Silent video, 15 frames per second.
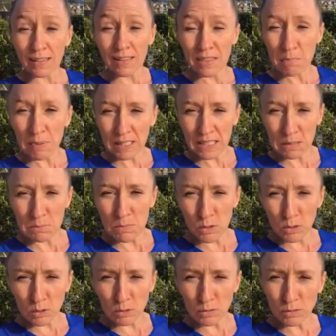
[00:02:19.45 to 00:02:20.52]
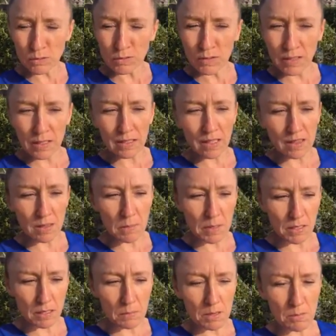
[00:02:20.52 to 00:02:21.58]
let the belly move and let the
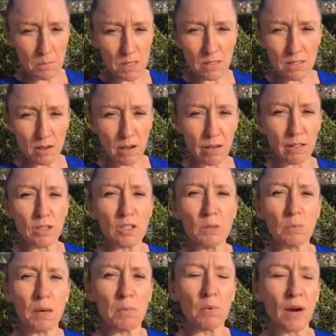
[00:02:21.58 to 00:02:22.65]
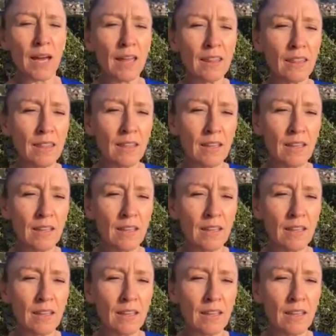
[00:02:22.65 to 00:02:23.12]
belly be massaged by breath.